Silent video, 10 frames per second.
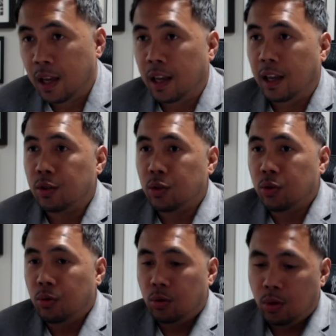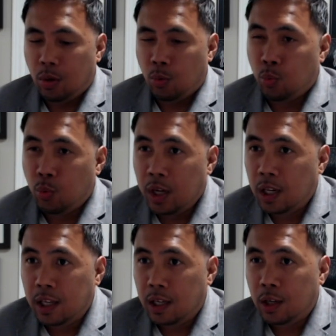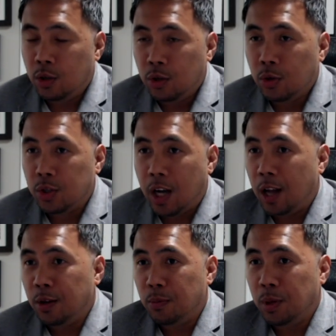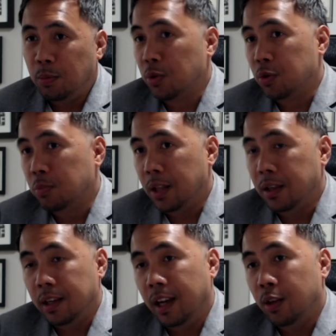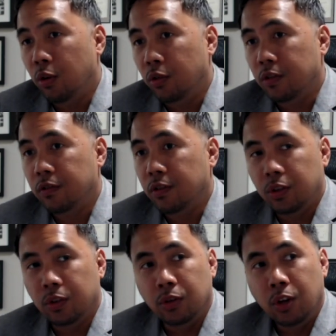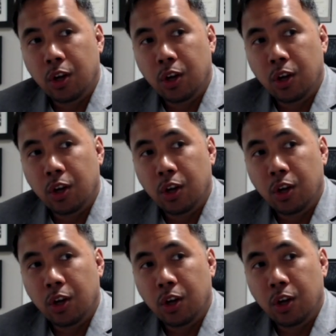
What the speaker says: is to really use other people's money in order for you